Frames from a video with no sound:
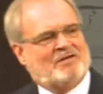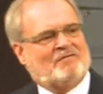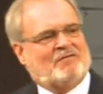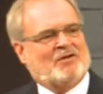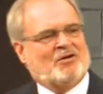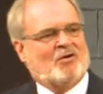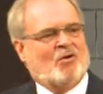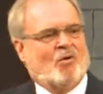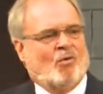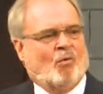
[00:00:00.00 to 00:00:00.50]

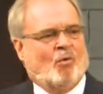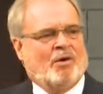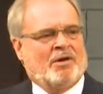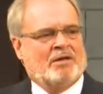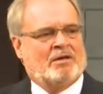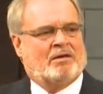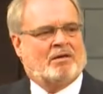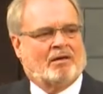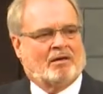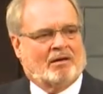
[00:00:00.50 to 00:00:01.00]
It's
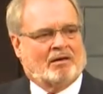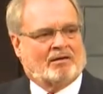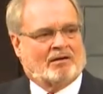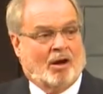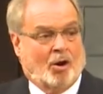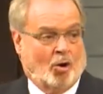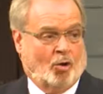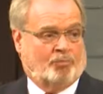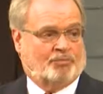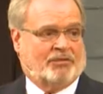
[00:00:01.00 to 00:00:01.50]

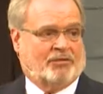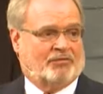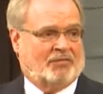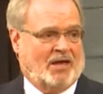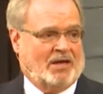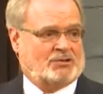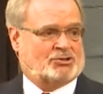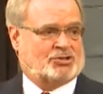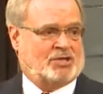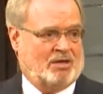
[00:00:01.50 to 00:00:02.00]
Thanksgiving
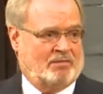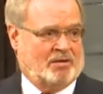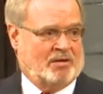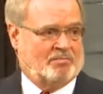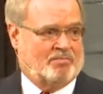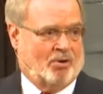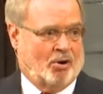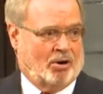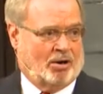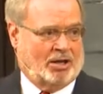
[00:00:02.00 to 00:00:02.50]
weekend. I
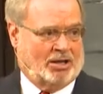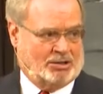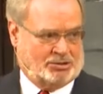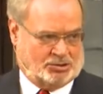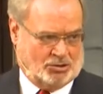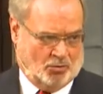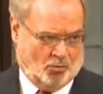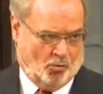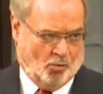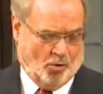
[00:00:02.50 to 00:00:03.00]
hope the
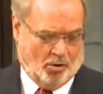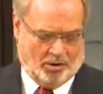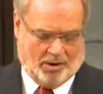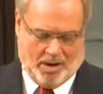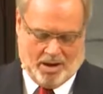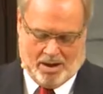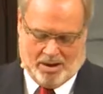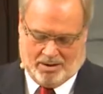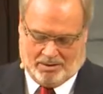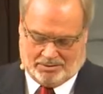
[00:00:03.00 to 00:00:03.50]
Thanksgiving
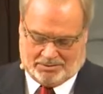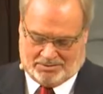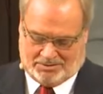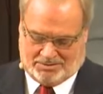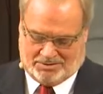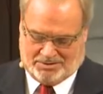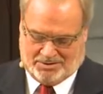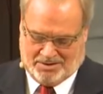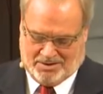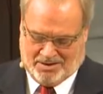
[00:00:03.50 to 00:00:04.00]
part
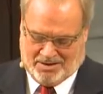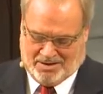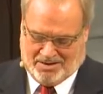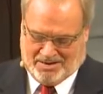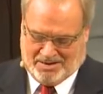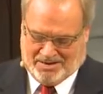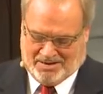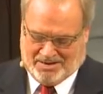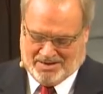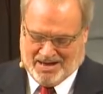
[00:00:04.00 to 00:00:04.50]
hasn't worn
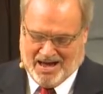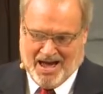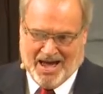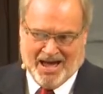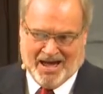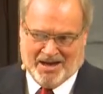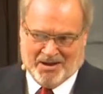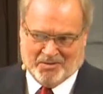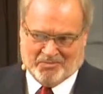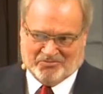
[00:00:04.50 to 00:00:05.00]
out.
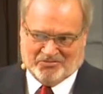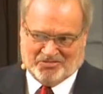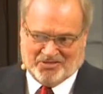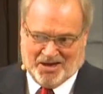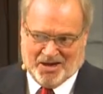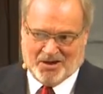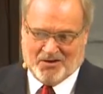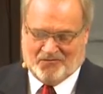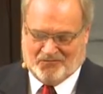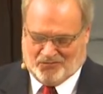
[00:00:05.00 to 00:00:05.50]

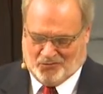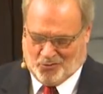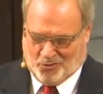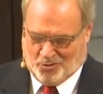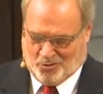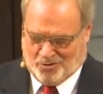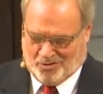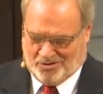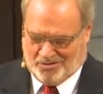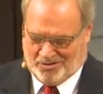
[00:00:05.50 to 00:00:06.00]

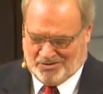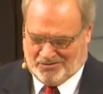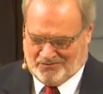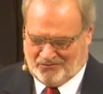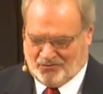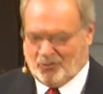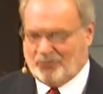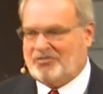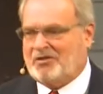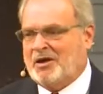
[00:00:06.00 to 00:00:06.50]
I am
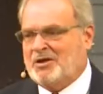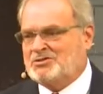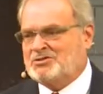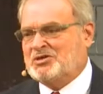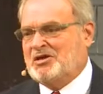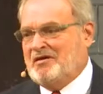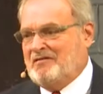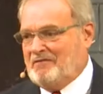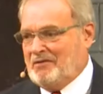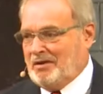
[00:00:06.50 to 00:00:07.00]

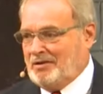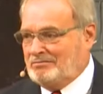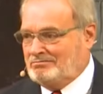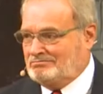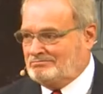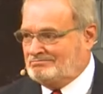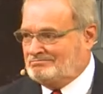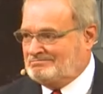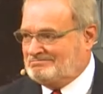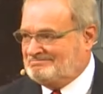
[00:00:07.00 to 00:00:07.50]
thankful
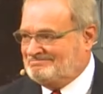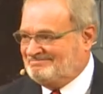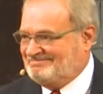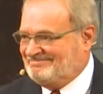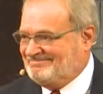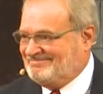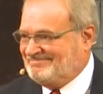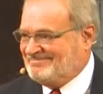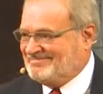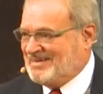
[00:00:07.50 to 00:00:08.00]
for
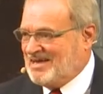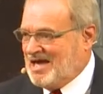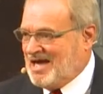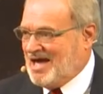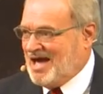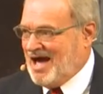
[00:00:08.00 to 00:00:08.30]
Thanksgiving.